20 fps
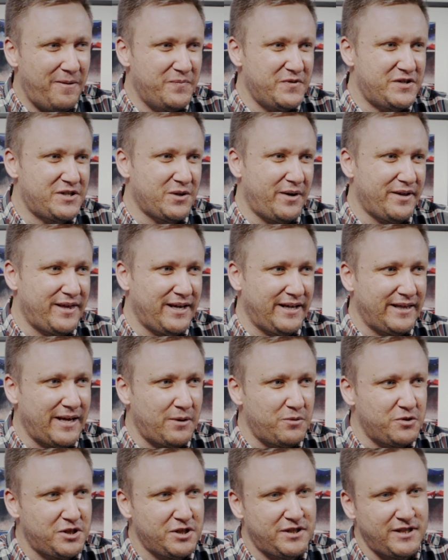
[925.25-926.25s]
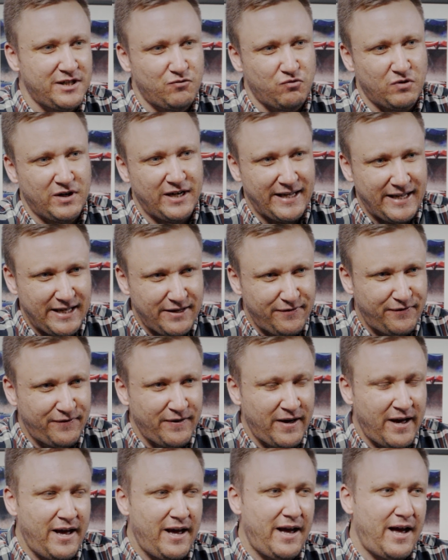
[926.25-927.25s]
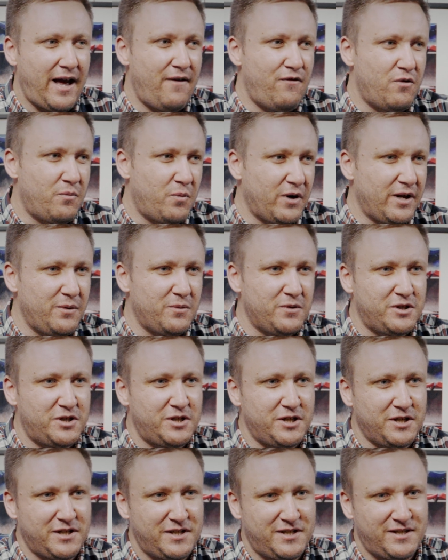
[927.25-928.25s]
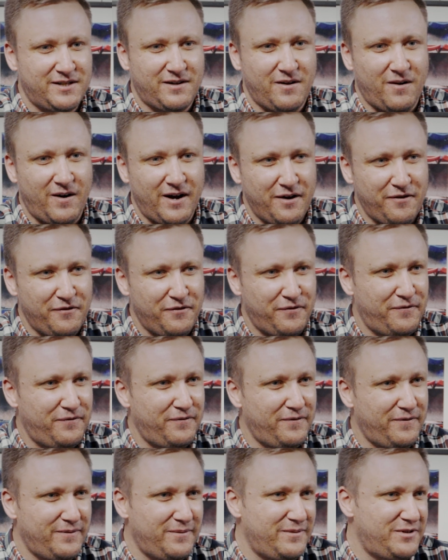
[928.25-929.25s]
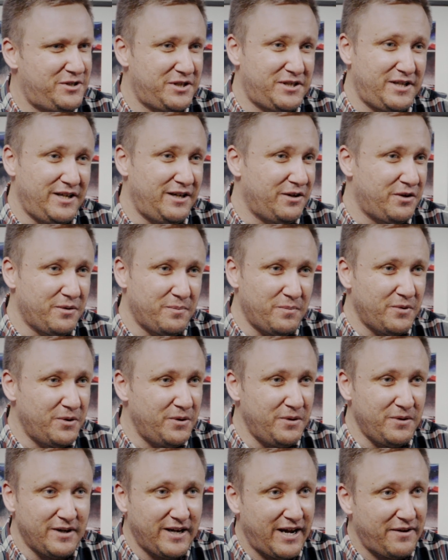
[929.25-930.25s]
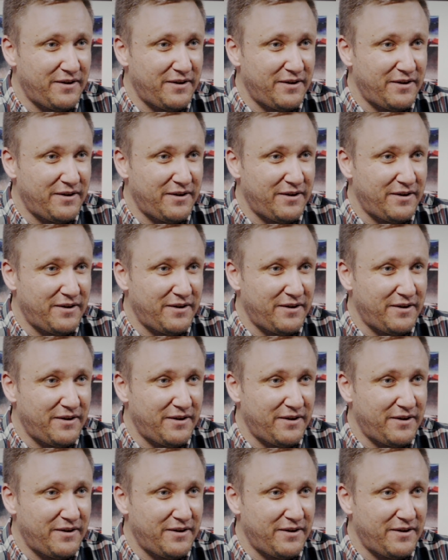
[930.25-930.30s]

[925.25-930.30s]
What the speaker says: So I think there was just this relief. Everybody was just in a good mood and